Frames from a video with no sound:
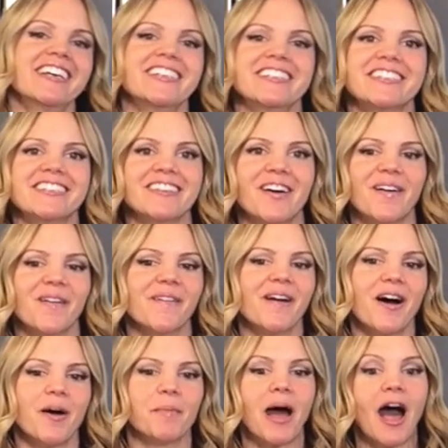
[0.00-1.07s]
So
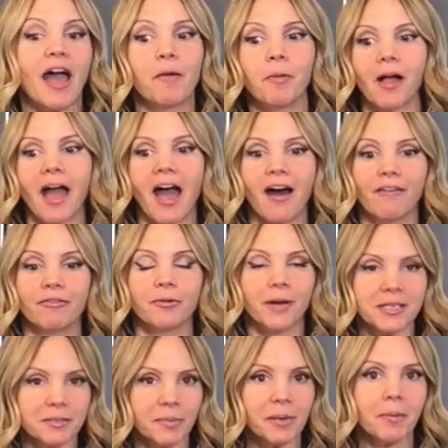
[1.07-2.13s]
I will have the
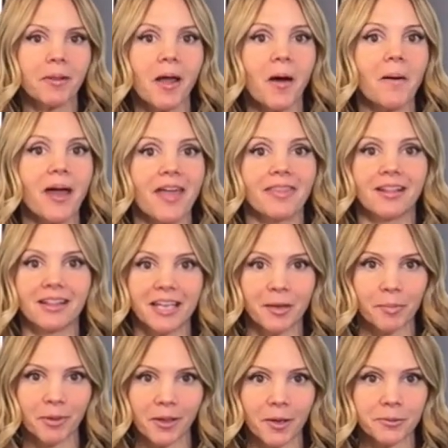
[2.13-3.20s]
recipe below and the
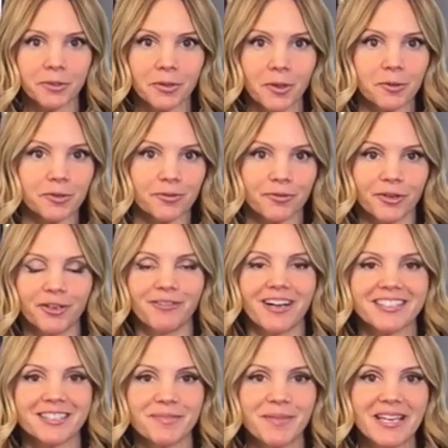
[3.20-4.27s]
link below to those free
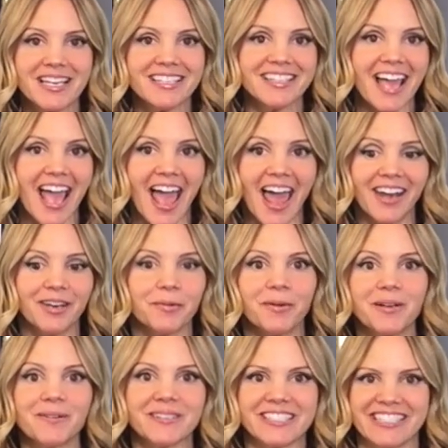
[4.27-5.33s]
recipes, and
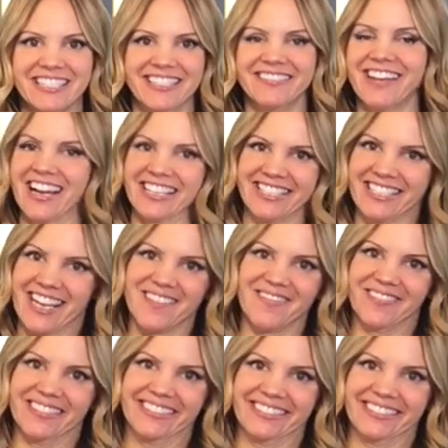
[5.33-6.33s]
we will see you next time.